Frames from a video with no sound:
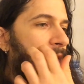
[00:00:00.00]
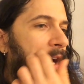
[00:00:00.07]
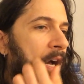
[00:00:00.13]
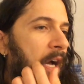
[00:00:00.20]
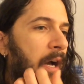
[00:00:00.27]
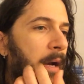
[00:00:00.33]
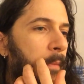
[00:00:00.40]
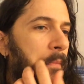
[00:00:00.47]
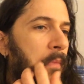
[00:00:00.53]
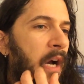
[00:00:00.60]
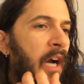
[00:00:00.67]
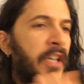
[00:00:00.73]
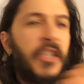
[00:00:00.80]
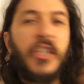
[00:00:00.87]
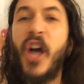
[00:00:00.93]

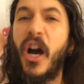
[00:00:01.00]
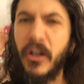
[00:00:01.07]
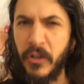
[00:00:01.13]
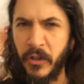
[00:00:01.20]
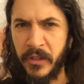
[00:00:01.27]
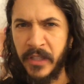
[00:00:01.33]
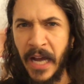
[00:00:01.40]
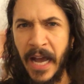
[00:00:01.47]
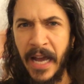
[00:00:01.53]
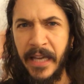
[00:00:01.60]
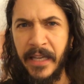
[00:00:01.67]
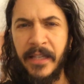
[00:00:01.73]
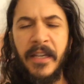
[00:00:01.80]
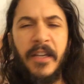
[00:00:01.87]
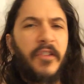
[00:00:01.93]
a younger
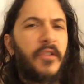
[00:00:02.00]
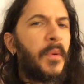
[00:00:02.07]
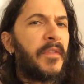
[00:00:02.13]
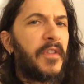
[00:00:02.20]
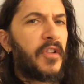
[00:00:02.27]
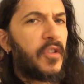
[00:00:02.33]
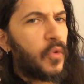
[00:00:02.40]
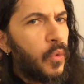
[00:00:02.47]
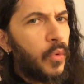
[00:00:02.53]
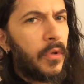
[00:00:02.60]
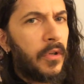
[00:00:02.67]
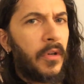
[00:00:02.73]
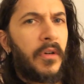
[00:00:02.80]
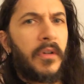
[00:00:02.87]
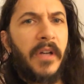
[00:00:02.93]
guy. So, we have a
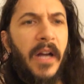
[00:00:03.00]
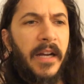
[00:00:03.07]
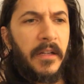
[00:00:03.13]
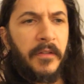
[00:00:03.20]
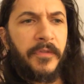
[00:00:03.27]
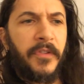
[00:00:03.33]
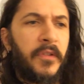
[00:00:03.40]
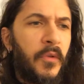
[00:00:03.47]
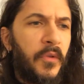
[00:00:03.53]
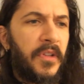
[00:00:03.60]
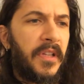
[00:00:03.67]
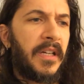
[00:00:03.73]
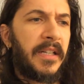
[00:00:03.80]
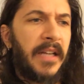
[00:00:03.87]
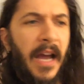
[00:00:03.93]
schoolgirl kind of
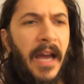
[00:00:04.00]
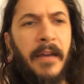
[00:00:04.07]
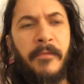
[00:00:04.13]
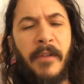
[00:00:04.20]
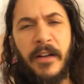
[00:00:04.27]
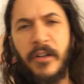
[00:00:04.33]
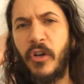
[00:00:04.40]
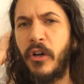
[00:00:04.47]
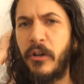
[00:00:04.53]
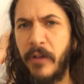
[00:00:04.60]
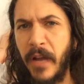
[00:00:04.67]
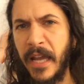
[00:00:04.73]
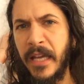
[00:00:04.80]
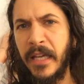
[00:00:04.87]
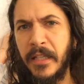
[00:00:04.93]
seducing a guy around
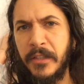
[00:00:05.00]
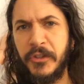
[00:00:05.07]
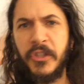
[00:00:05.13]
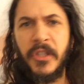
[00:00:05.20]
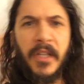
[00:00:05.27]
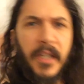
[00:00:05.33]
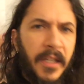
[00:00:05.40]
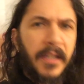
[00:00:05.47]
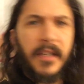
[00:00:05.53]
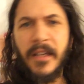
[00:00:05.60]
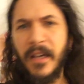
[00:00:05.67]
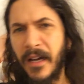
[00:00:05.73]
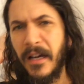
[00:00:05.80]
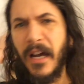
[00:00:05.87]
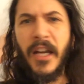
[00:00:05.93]
her age,
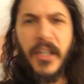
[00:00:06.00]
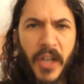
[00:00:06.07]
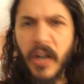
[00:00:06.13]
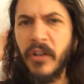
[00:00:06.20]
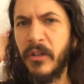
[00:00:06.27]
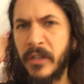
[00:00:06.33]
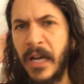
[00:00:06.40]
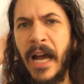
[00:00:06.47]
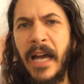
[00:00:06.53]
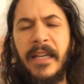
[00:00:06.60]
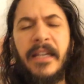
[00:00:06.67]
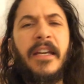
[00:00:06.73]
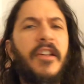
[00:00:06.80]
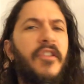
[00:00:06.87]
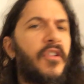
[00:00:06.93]
a younger guy.
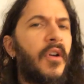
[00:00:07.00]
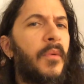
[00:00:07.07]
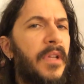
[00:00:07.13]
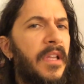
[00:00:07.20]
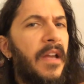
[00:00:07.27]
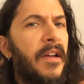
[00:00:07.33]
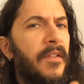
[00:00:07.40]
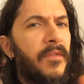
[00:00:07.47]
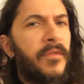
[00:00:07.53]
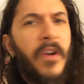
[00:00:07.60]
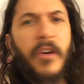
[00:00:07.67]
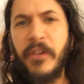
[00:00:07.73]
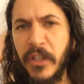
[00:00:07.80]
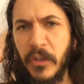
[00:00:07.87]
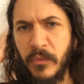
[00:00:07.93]
So,
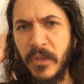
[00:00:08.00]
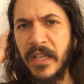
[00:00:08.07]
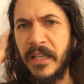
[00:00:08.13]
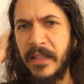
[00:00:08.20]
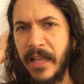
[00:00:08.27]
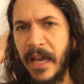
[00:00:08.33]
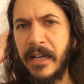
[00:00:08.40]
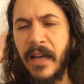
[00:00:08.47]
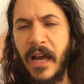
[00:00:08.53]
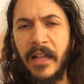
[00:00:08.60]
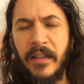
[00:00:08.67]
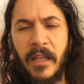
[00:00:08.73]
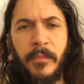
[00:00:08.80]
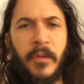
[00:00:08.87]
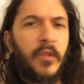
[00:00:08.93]
very unique in that
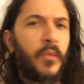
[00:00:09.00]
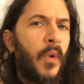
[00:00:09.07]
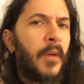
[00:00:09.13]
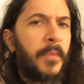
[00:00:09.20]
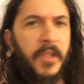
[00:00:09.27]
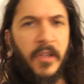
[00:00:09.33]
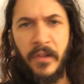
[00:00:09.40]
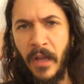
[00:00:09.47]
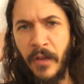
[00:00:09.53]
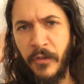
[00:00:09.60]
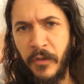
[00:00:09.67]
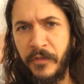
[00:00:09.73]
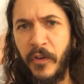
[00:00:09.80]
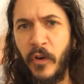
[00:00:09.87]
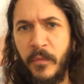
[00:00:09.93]
concept as well, because
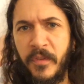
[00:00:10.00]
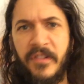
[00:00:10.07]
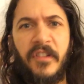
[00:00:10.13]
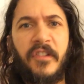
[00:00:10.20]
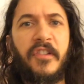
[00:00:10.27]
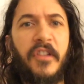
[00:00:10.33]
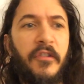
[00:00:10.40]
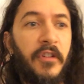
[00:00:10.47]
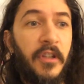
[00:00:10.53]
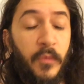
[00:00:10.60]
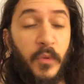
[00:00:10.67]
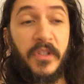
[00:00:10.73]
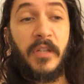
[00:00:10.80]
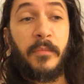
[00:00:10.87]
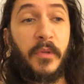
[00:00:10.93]
other films in the series
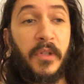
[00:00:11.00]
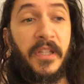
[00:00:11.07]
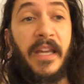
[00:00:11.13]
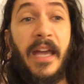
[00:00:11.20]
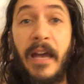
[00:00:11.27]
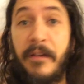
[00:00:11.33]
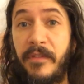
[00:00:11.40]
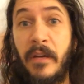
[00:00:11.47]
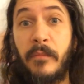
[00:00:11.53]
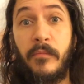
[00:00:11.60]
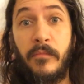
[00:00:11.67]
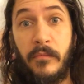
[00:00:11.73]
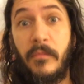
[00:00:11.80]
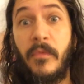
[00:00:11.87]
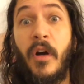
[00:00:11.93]
will typically have
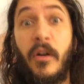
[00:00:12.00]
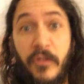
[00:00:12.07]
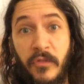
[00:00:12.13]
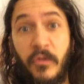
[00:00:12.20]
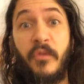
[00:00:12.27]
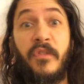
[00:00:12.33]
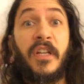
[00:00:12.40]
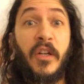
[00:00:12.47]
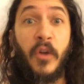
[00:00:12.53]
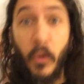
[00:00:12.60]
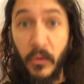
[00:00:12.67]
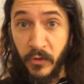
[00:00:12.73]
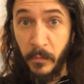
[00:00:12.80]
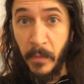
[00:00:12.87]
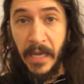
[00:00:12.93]
them seducing an
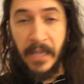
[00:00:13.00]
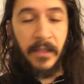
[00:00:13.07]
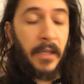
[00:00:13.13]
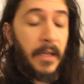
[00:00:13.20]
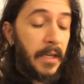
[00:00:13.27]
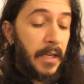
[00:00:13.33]
older man.